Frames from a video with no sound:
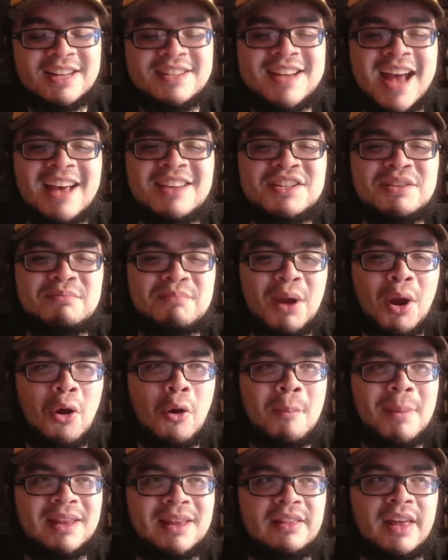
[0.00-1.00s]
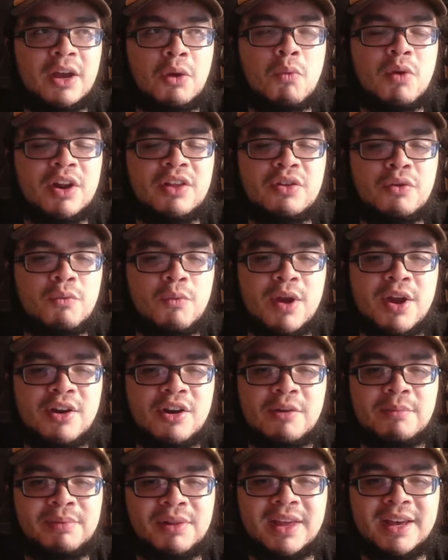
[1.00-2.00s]
Jackson Merrill made, like, one of the
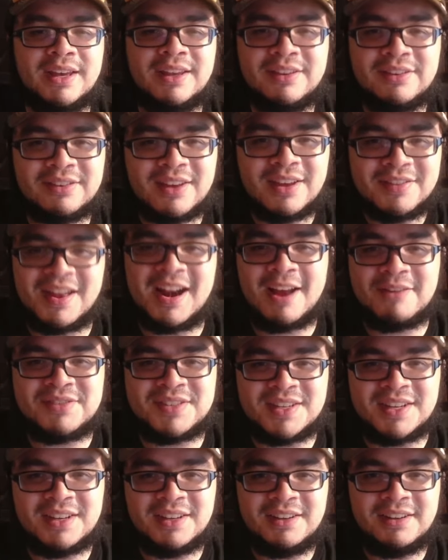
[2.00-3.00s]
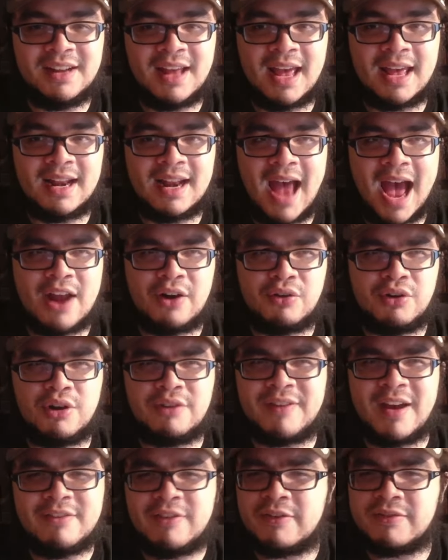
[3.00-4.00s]
weirder plays that I've seen, and I don't know
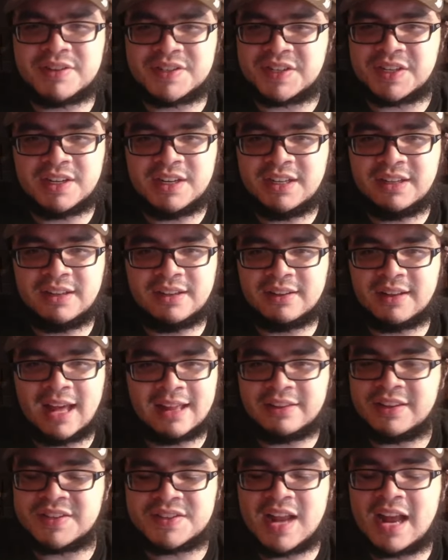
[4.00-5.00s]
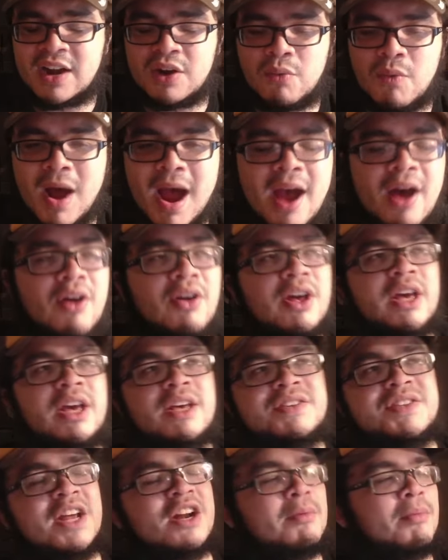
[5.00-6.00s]
if I've ever seen it, at least not in a while.
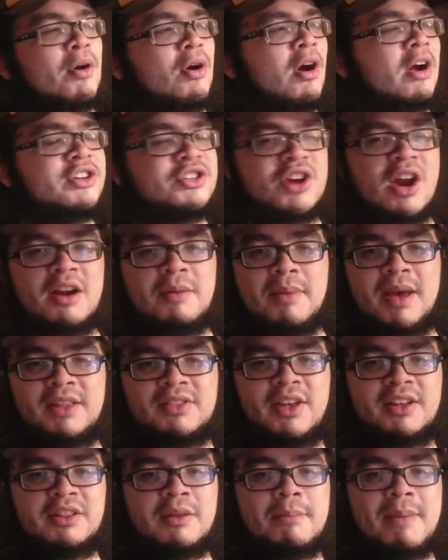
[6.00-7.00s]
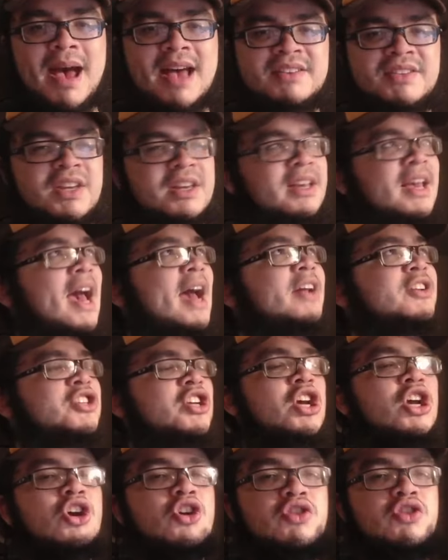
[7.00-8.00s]
Xander Bogaerts tried to make, like, the basket catch,
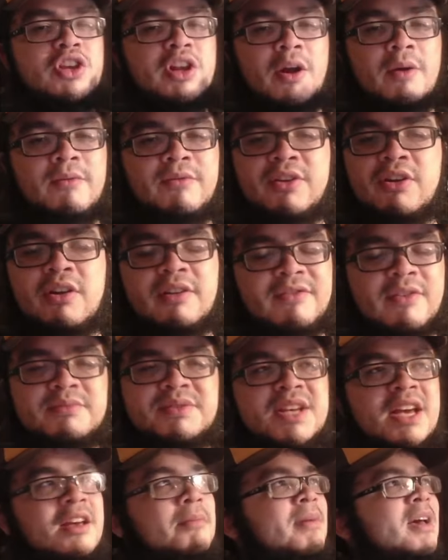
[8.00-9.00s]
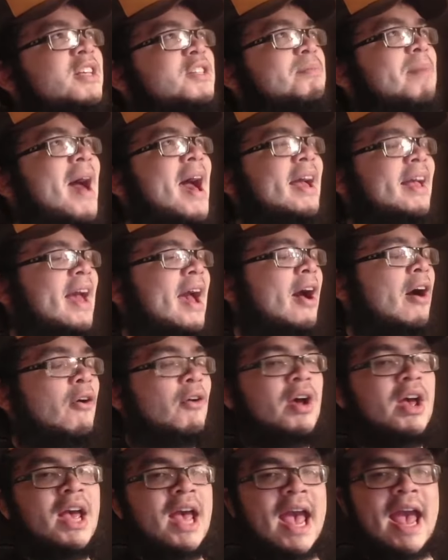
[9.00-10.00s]
you know, veering from second base back
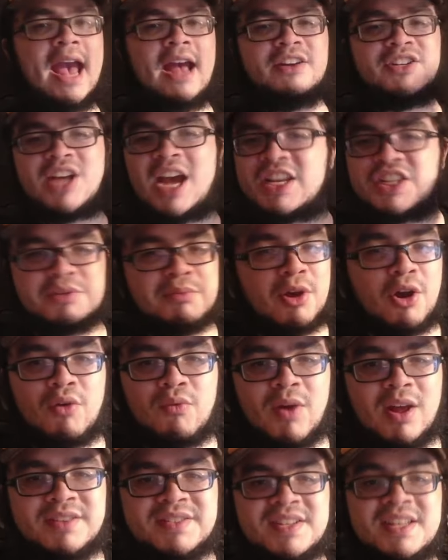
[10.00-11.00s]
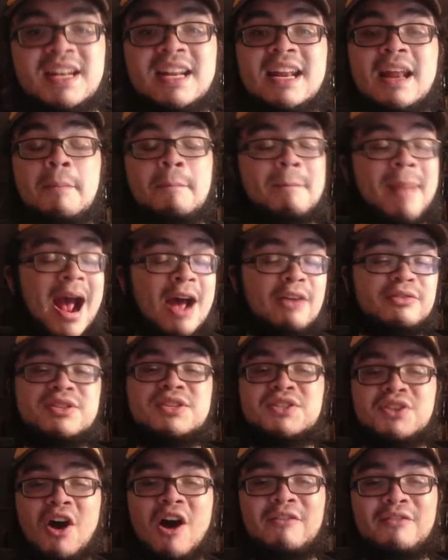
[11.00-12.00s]
out, and Jackson Merrill runs in, and it bounces
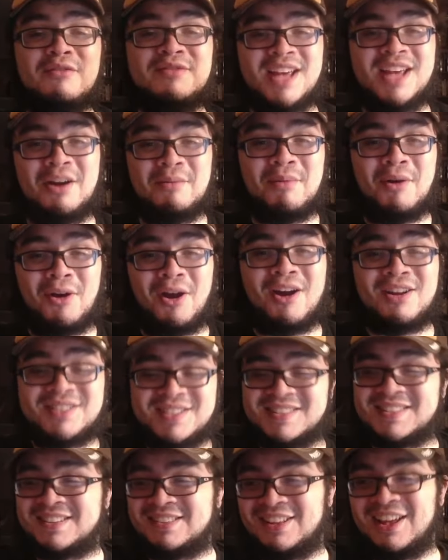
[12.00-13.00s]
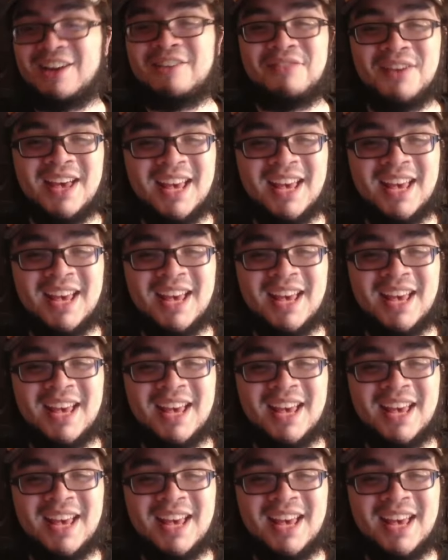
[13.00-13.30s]
off of Xander Bogaerts' glove